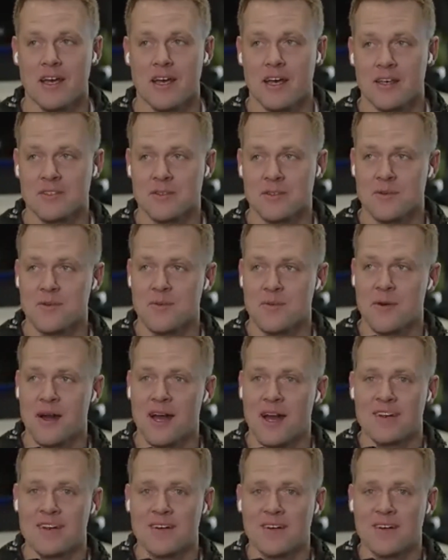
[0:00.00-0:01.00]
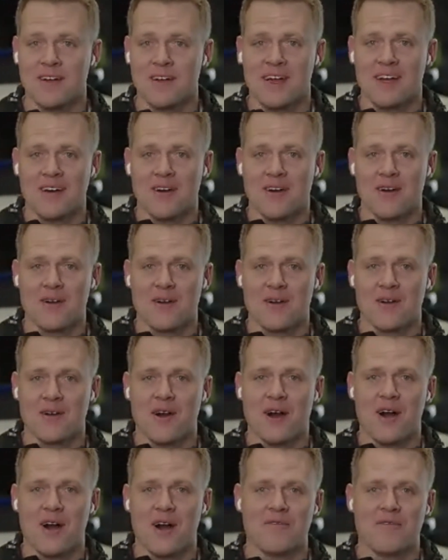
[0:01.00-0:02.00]
As a reminder, at our
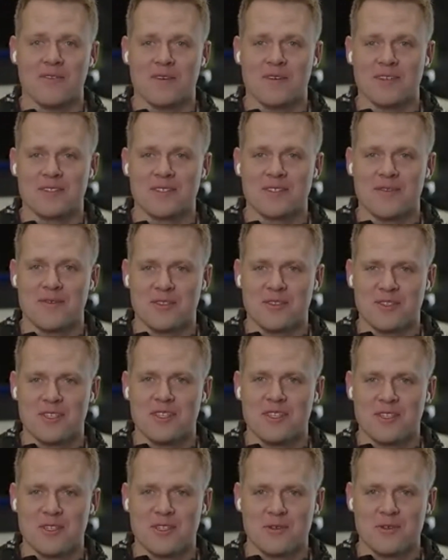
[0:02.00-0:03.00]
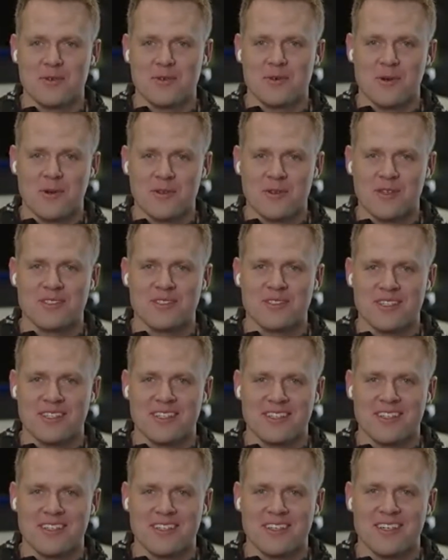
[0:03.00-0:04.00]
office, have you seen the door that's
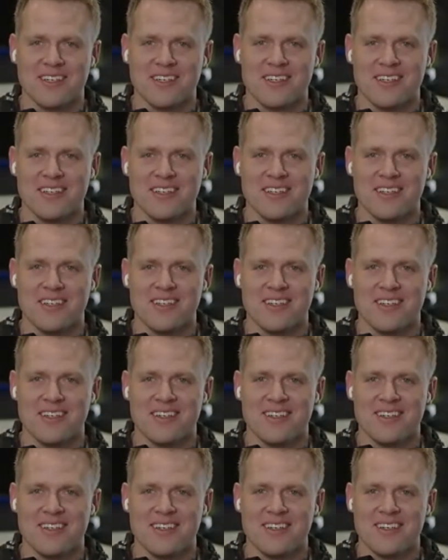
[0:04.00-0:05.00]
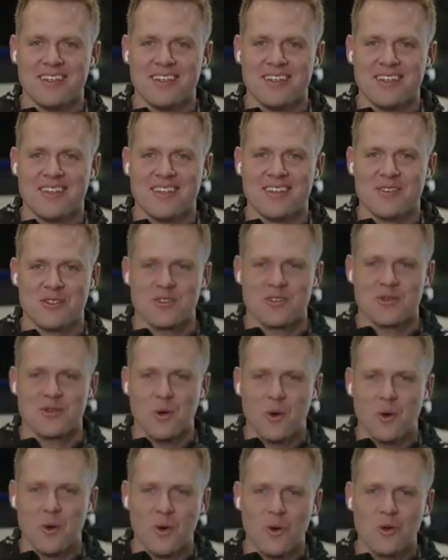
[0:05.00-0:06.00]
sitting there? There's this
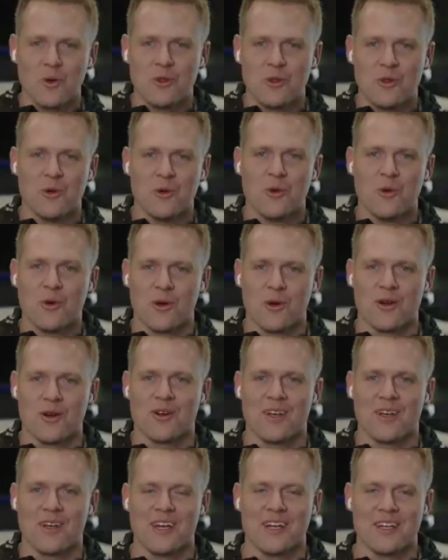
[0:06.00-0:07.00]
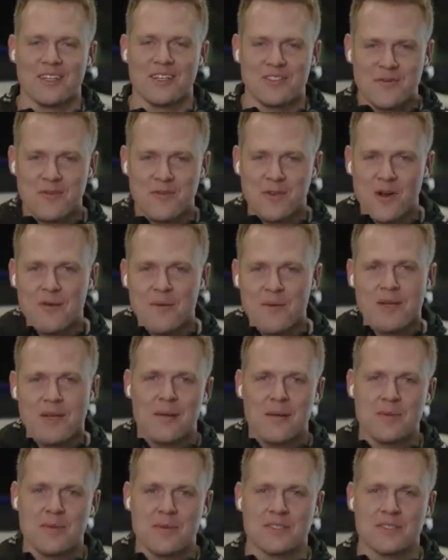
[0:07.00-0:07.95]
old door and it's framed up.